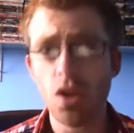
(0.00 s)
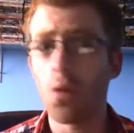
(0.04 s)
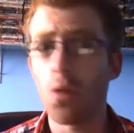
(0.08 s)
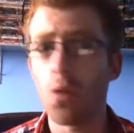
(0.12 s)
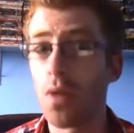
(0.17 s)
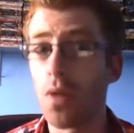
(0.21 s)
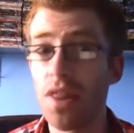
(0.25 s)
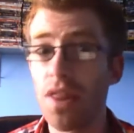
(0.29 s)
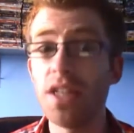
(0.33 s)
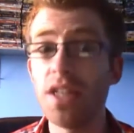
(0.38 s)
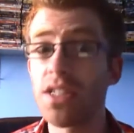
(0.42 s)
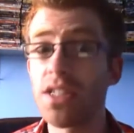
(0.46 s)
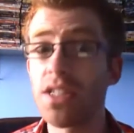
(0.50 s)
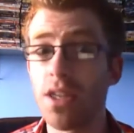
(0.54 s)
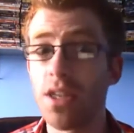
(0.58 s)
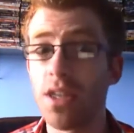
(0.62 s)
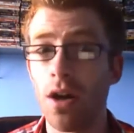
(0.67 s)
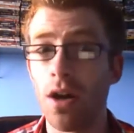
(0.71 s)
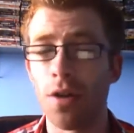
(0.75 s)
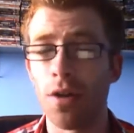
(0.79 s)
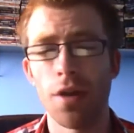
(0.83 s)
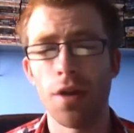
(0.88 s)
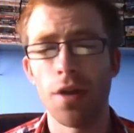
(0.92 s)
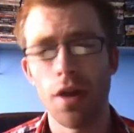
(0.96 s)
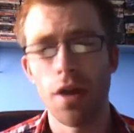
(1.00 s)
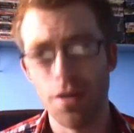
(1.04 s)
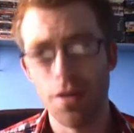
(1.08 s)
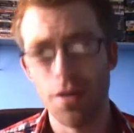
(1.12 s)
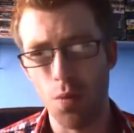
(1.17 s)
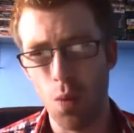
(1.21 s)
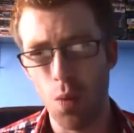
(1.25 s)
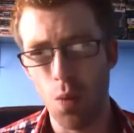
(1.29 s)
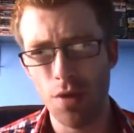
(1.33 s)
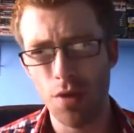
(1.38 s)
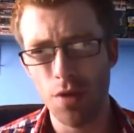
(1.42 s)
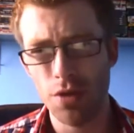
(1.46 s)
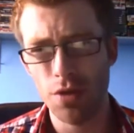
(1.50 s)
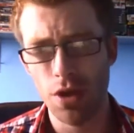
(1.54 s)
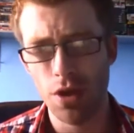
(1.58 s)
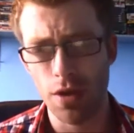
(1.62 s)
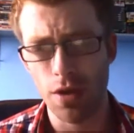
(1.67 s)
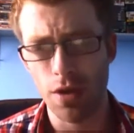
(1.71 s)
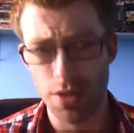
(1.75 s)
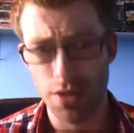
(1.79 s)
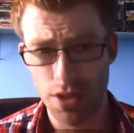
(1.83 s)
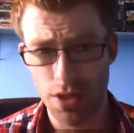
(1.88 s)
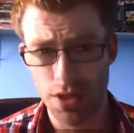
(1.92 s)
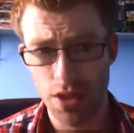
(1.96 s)
With this card, for one
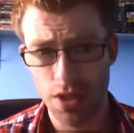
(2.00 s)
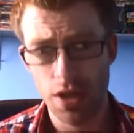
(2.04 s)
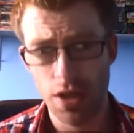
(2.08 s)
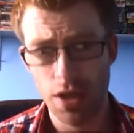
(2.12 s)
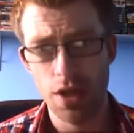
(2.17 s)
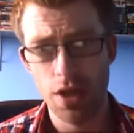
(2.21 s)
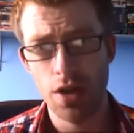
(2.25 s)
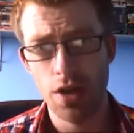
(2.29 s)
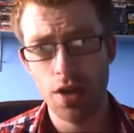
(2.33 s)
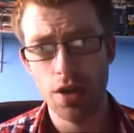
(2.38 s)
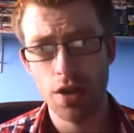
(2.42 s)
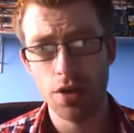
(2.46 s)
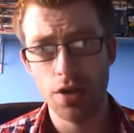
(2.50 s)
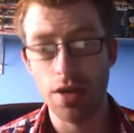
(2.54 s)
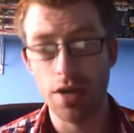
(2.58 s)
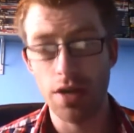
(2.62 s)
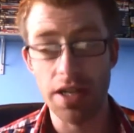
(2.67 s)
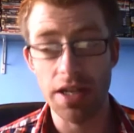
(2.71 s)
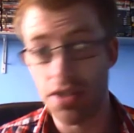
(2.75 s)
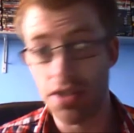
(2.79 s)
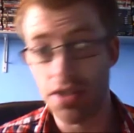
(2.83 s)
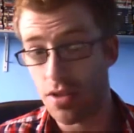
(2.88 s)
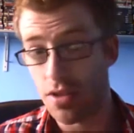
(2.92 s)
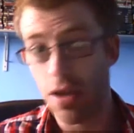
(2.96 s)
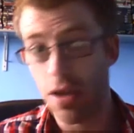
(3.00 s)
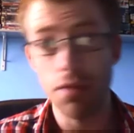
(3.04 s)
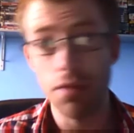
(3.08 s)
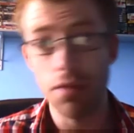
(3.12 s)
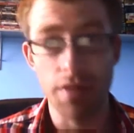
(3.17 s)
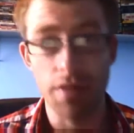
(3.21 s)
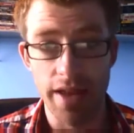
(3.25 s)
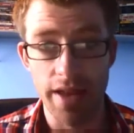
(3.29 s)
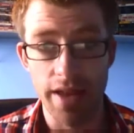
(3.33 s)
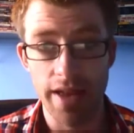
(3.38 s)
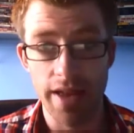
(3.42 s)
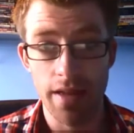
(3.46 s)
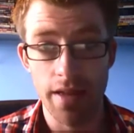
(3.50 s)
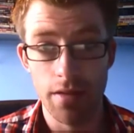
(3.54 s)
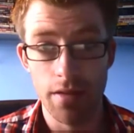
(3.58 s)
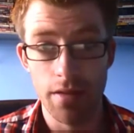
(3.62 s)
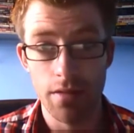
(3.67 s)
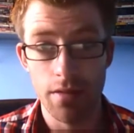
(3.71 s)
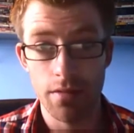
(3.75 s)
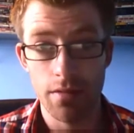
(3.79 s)
cost, you get to go there,